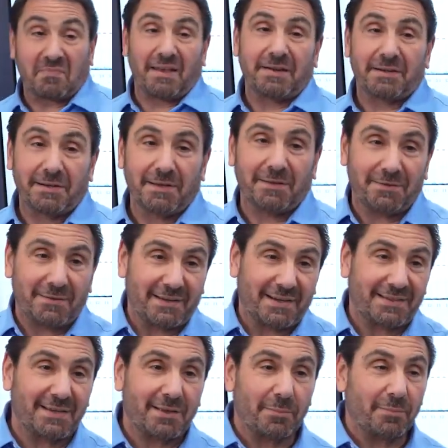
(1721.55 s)
I don't know, you
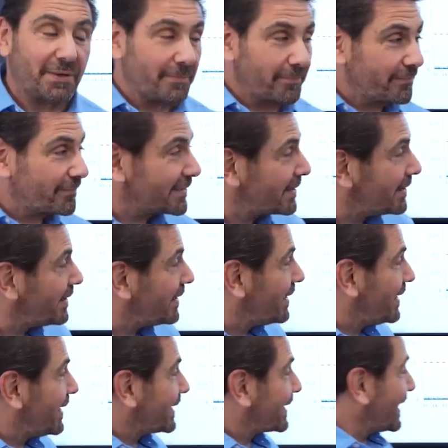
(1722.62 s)
gotta tell me.
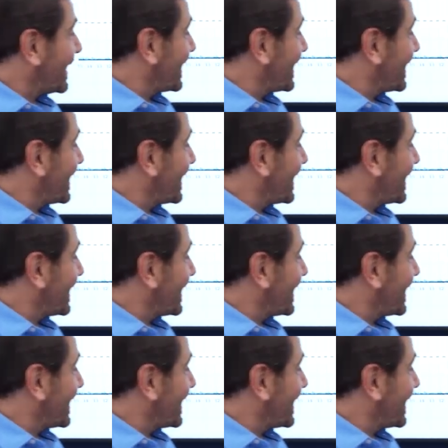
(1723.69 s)
Can